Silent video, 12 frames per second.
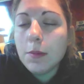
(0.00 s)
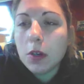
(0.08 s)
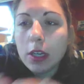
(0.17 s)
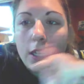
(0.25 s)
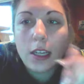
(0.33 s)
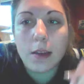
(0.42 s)
Good
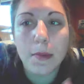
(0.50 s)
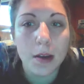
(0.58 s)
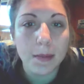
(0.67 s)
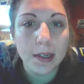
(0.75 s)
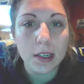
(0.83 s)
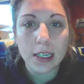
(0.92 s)
morning. I'm
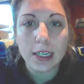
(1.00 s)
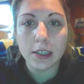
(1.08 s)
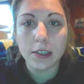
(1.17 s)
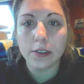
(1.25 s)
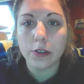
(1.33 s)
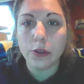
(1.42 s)
hopping on
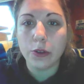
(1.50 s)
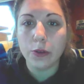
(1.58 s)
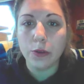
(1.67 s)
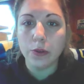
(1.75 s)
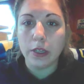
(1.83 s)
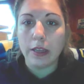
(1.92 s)
here
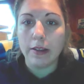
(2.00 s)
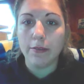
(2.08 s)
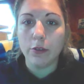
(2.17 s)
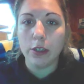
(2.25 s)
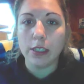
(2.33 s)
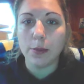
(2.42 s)
to
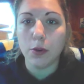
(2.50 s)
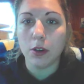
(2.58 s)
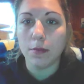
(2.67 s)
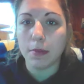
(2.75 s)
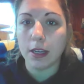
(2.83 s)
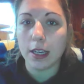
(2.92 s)
voice
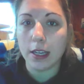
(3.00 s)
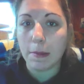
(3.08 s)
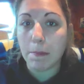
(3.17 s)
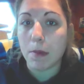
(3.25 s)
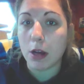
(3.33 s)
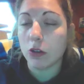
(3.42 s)
support my
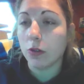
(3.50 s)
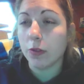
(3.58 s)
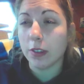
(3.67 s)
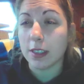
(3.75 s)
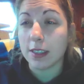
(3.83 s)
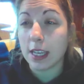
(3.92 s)
module
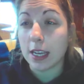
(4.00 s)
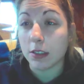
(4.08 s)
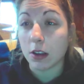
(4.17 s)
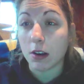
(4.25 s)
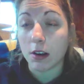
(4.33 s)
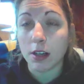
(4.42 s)
for the
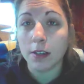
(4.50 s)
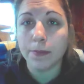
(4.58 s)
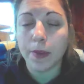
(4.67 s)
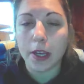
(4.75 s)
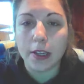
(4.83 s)
CSR.